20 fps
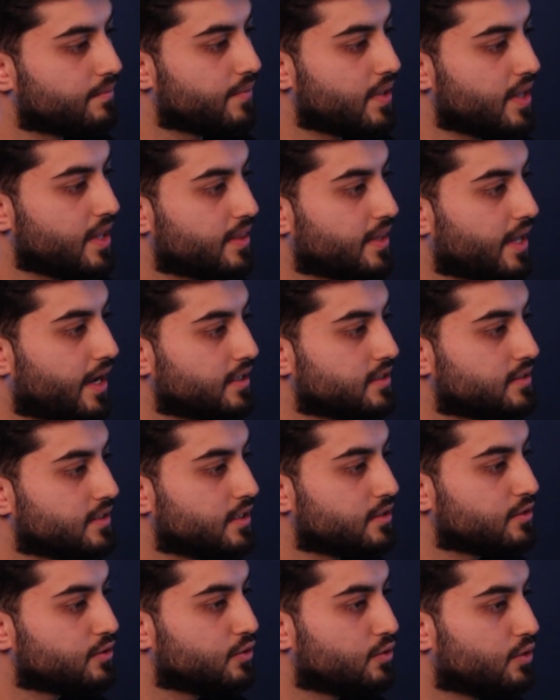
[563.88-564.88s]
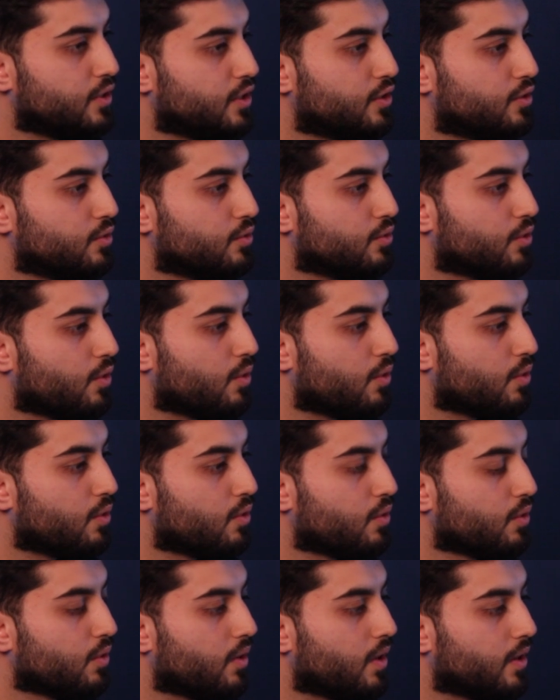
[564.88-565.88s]
in that sense, you need
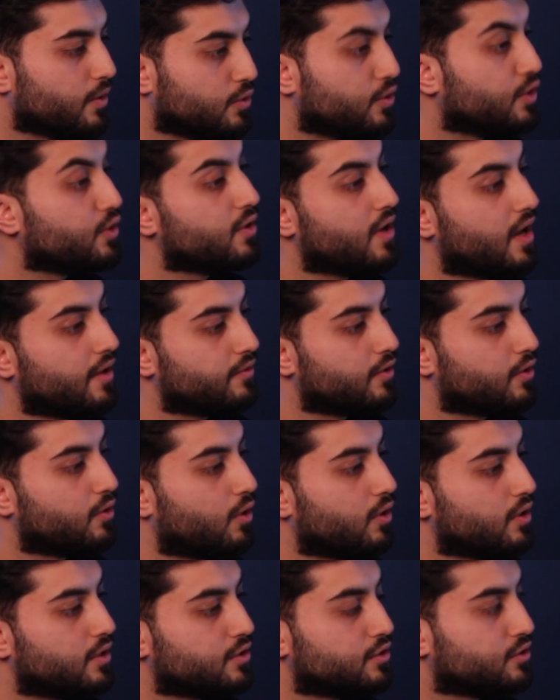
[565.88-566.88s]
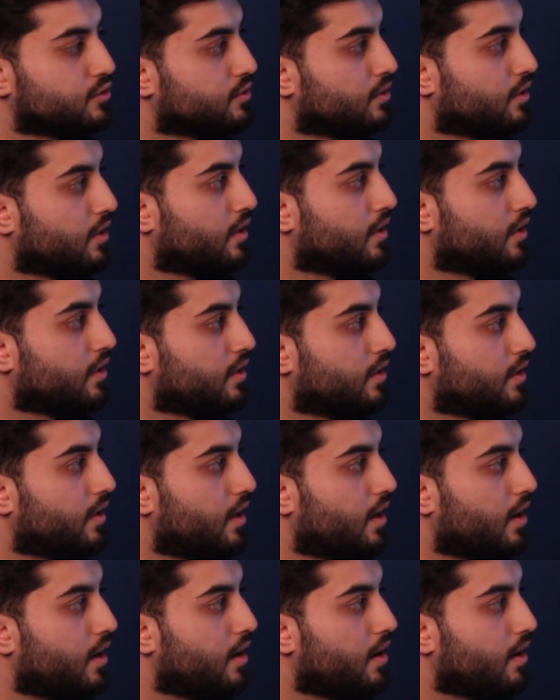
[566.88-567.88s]
to have that knowledge
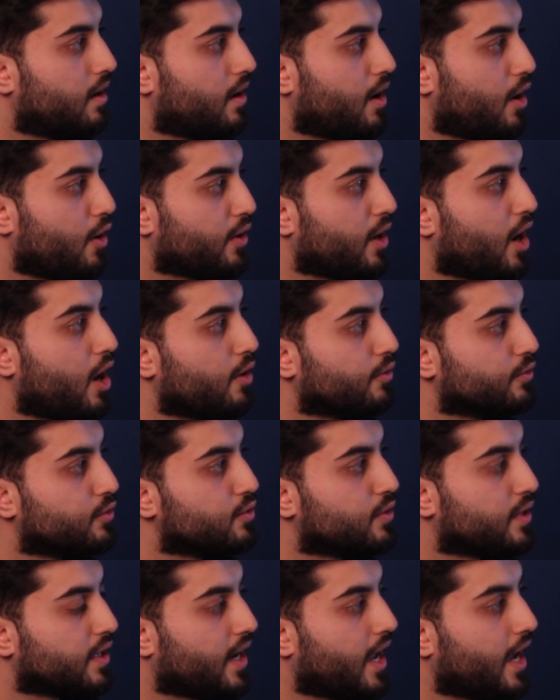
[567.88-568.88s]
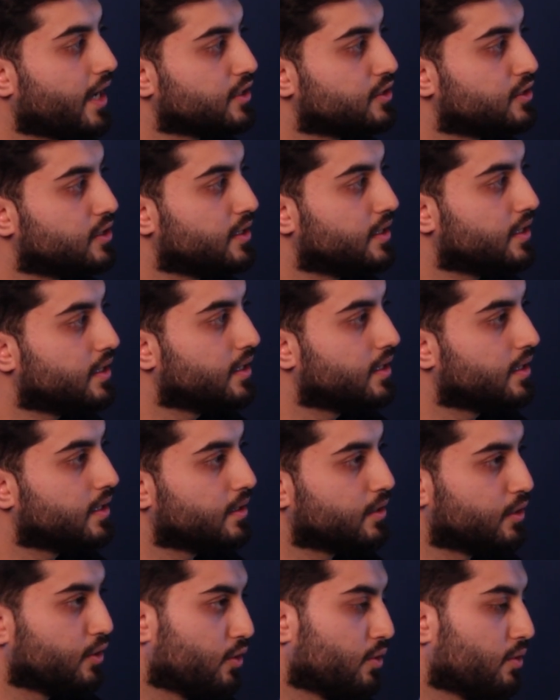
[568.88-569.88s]
on how you can actually,
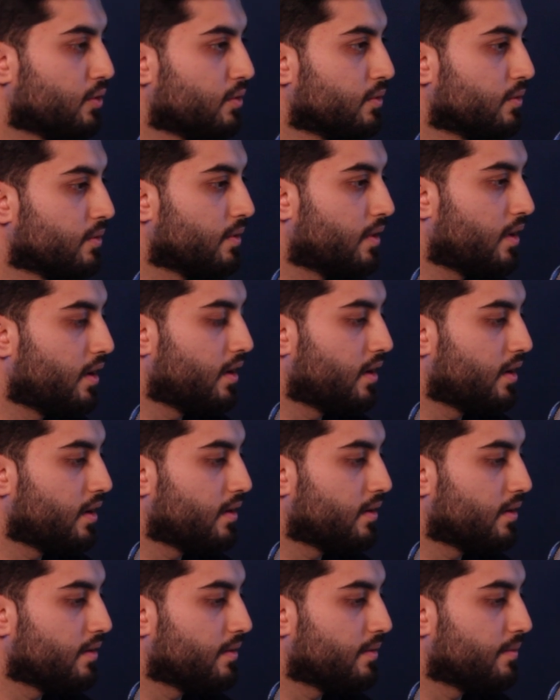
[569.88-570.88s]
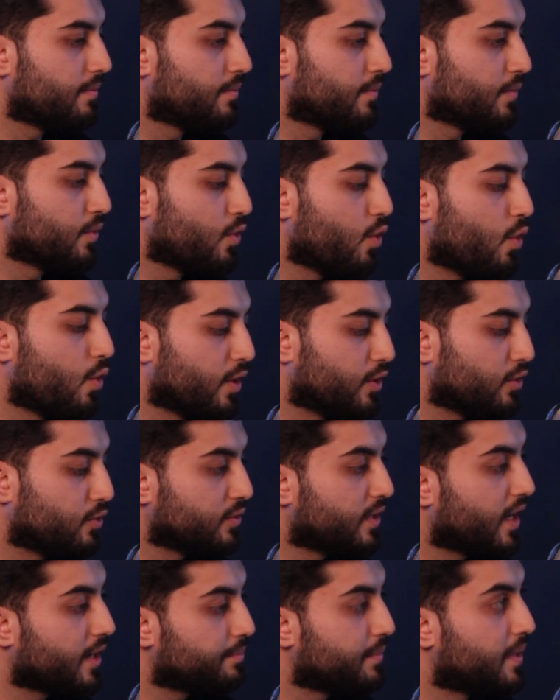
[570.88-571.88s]
go into
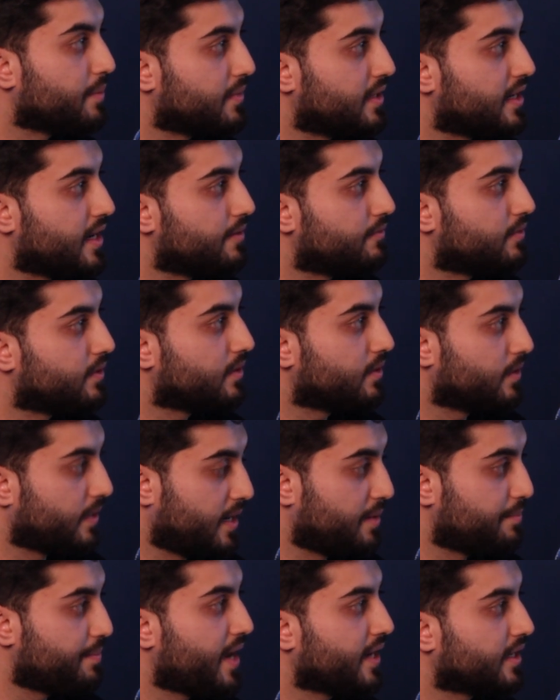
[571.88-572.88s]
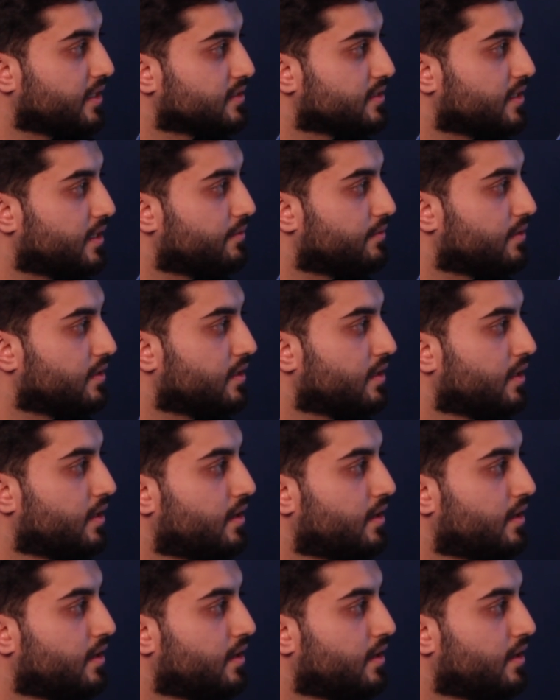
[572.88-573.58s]
that memory level, in packets level,